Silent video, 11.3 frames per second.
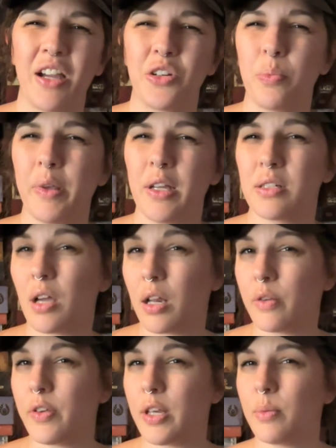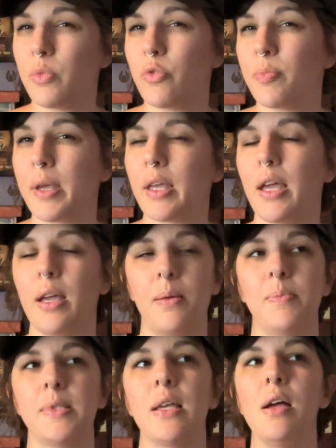I don't play a ton of hidden movement games.